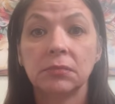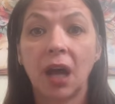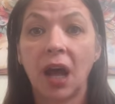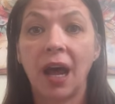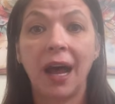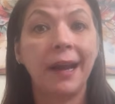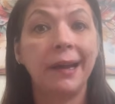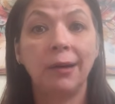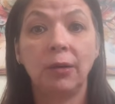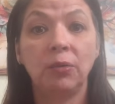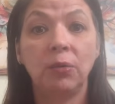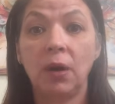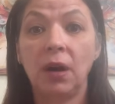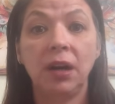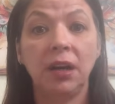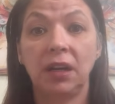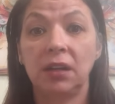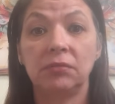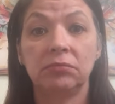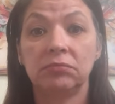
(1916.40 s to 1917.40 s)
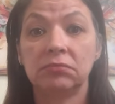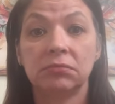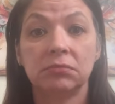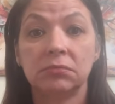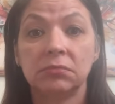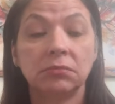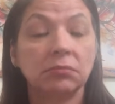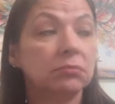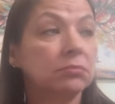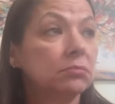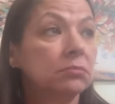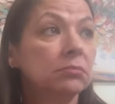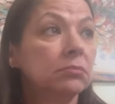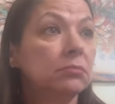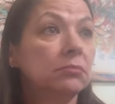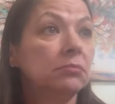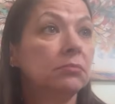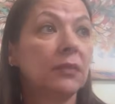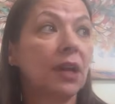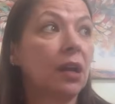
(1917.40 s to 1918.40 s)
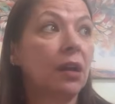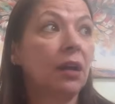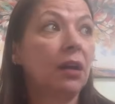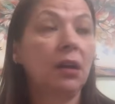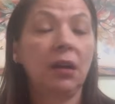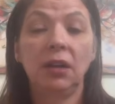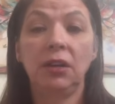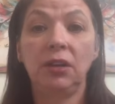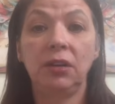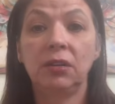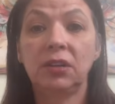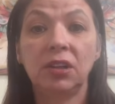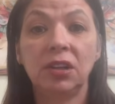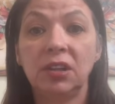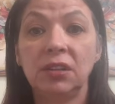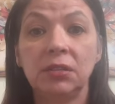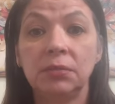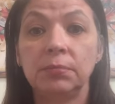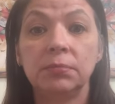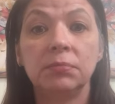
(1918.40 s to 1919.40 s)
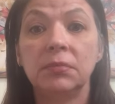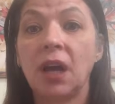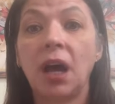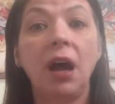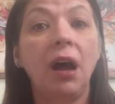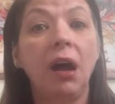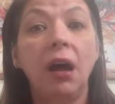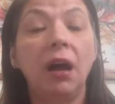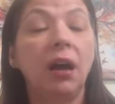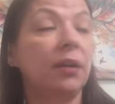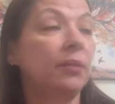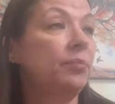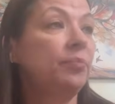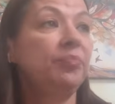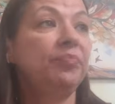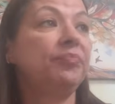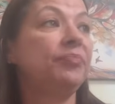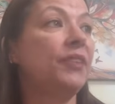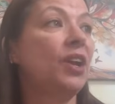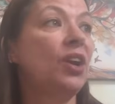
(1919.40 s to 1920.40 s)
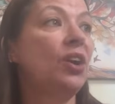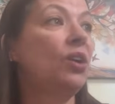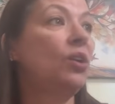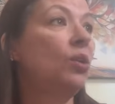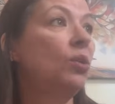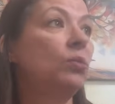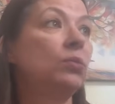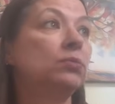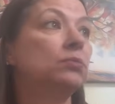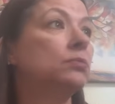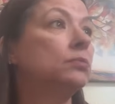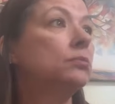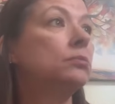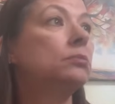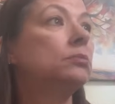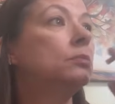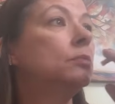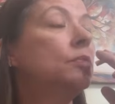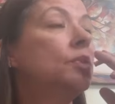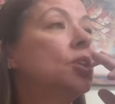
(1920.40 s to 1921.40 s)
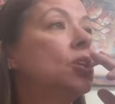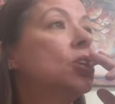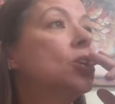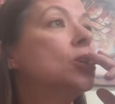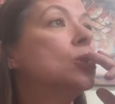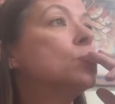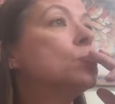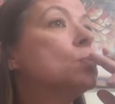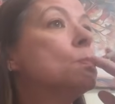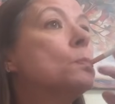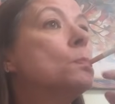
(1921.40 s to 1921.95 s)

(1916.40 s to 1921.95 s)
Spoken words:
I don't want it. You couldn't, no. Mm-mm.